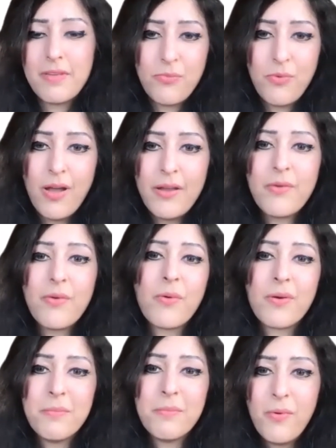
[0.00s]
one
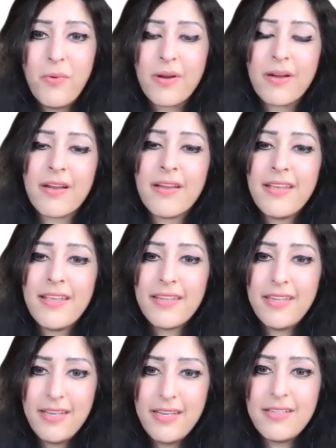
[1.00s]
or more
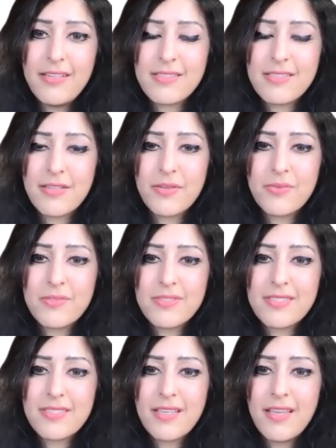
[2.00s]
kidney
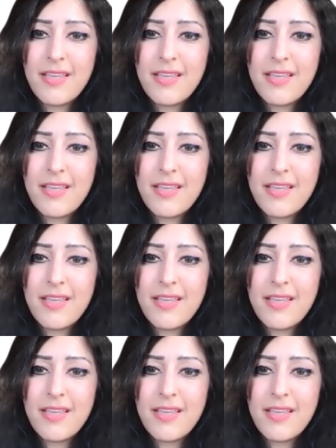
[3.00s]
stones.